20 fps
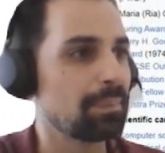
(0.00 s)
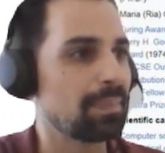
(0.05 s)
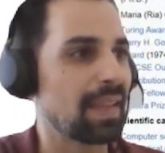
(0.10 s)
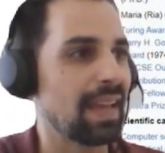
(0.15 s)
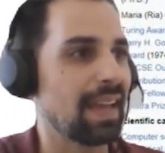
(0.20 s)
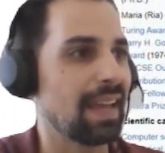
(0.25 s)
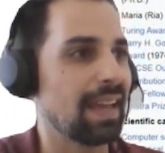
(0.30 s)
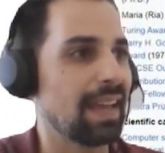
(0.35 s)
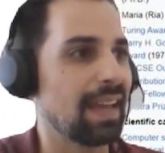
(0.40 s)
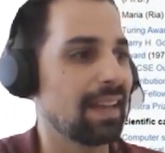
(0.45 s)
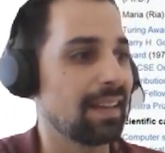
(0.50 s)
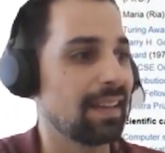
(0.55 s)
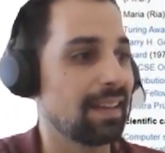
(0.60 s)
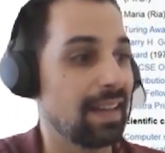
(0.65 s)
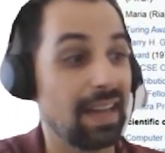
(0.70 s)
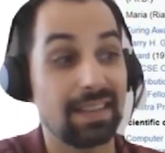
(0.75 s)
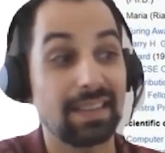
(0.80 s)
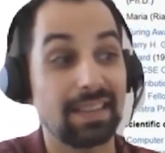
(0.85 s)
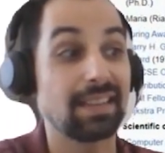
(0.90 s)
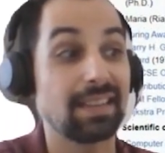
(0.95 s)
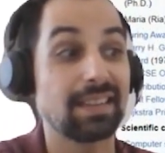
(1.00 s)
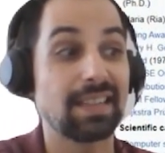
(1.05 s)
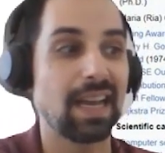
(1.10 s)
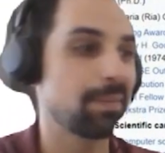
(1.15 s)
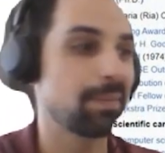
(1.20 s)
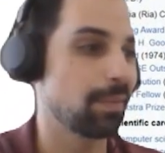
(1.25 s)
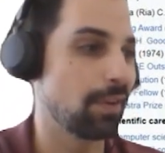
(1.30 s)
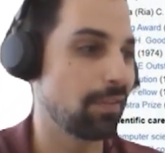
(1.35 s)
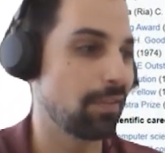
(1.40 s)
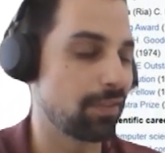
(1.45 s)
And at that
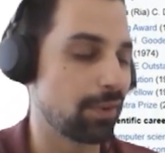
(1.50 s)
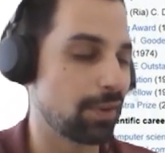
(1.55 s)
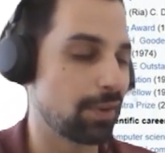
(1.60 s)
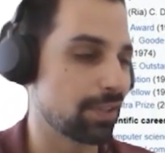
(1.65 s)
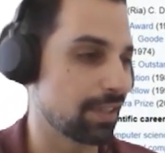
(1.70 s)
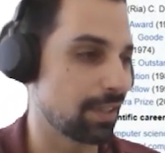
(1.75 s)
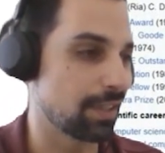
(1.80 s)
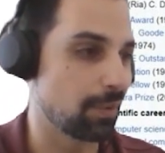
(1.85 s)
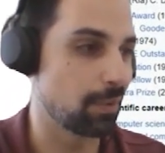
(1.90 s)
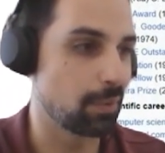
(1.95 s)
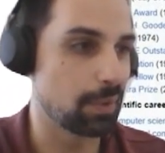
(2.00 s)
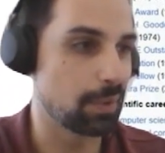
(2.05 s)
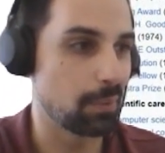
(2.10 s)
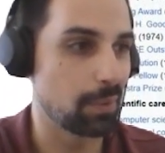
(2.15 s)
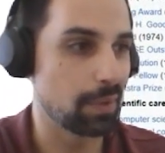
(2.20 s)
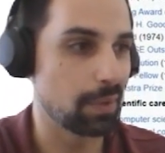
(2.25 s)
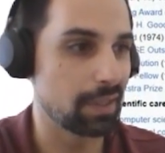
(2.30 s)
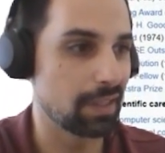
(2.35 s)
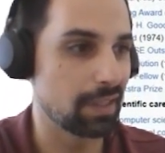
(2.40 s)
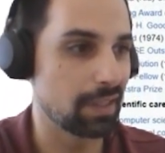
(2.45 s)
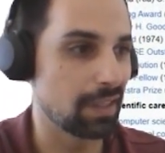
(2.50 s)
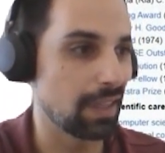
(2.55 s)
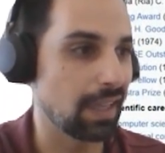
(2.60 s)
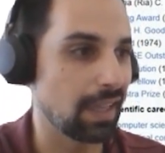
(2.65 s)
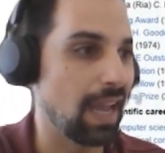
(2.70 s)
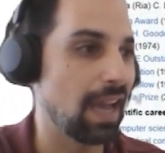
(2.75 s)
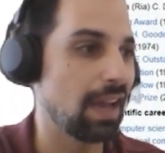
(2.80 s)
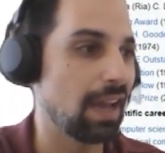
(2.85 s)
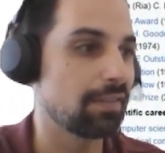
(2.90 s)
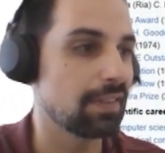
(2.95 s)
time, of course, we didn't
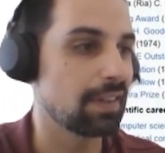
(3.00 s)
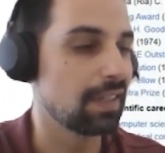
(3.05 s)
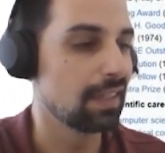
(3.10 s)
have